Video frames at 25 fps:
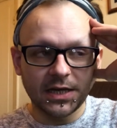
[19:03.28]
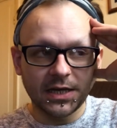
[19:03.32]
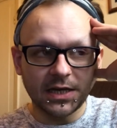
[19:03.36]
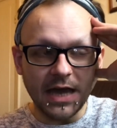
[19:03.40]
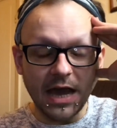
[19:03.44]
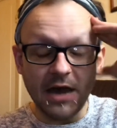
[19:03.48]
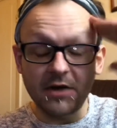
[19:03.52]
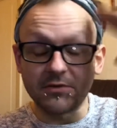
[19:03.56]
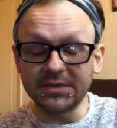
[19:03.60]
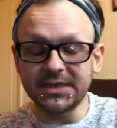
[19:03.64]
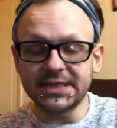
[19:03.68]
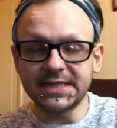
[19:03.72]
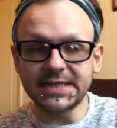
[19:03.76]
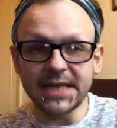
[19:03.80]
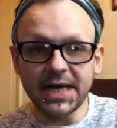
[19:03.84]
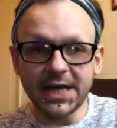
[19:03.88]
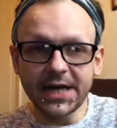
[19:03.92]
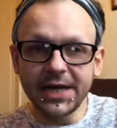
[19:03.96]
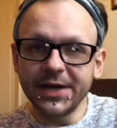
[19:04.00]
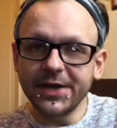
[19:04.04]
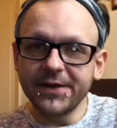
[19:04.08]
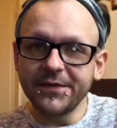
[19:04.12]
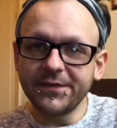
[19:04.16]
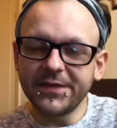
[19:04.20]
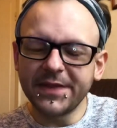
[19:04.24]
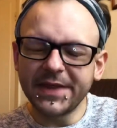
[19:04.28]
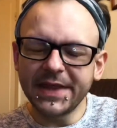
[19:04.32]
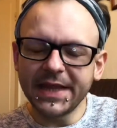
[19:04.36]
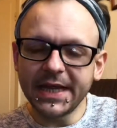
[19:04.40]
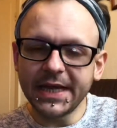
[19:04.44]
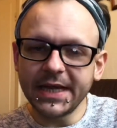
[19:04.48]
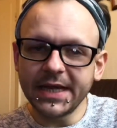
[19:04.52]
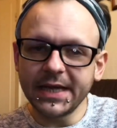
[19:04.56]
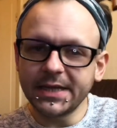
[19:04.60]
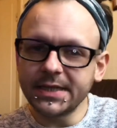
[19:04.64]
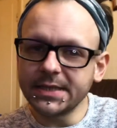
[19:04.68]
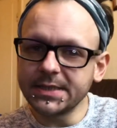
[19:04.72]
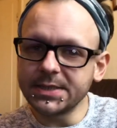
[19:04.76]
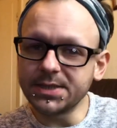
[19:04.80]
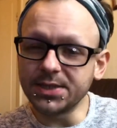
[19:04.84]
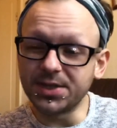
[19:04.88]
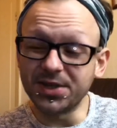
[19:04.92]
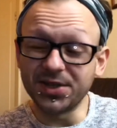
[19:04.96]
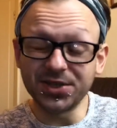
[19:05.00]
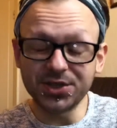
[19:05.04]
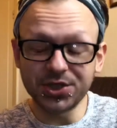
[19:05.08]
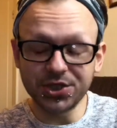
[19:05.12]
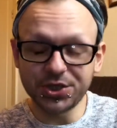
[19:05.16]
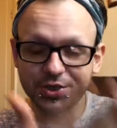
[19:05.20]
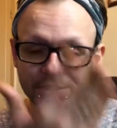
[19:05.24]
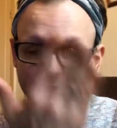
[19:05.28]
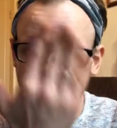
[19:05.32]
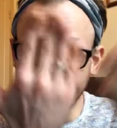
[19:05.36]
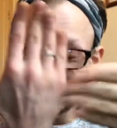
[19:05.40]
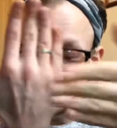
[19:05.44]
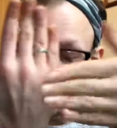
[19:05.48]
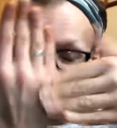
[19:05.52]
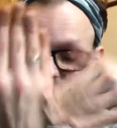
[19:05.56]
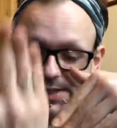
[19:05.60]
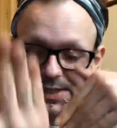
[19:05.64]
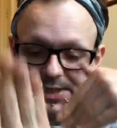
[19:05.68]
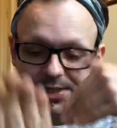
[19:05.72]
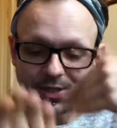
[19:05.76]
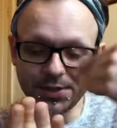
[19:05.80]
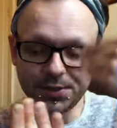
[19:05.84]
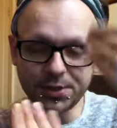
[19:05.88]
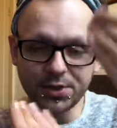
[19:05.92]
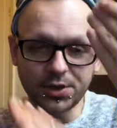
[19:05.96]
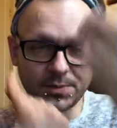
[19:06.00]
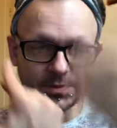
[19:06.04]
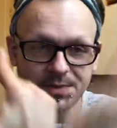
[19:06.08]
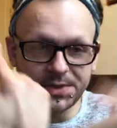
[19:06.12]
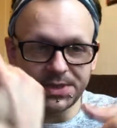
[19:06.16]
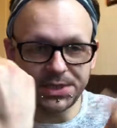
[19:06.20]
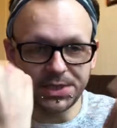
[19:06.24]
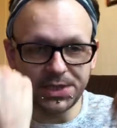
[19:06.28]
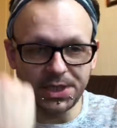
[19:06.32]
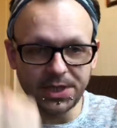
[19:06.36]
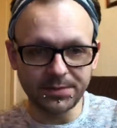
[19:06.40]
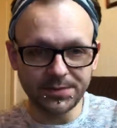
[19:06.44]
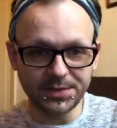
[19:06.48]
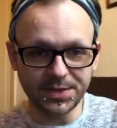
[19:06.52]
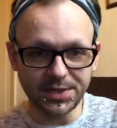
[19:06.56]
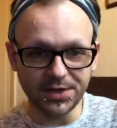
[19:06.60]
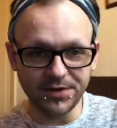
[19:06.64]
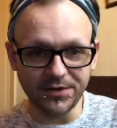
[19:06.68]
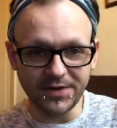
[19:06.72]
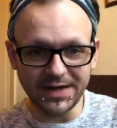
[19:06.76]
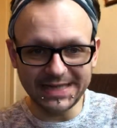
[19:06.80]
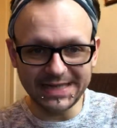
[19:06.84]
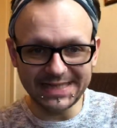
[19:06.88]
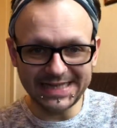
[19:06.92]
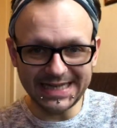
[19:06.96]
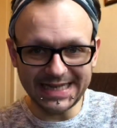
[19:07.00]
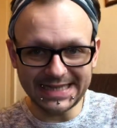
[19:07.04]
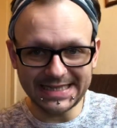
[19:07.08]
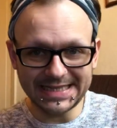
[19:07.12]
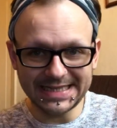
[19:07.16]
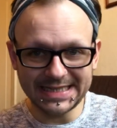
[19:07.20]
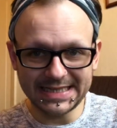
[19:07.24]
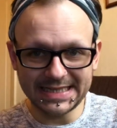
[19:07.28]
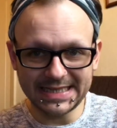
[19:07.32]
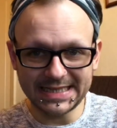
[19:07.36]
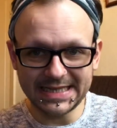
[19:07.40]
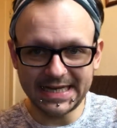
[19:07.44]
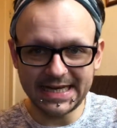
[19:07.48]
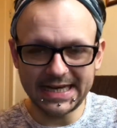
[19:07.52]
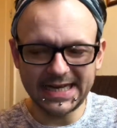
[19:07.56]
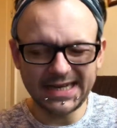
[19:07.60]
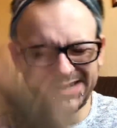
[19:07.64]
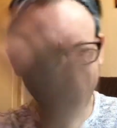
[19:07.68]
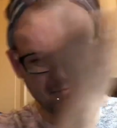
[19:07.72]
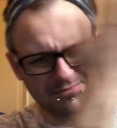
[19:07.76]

outside of things or struggling to come to terms with their identity.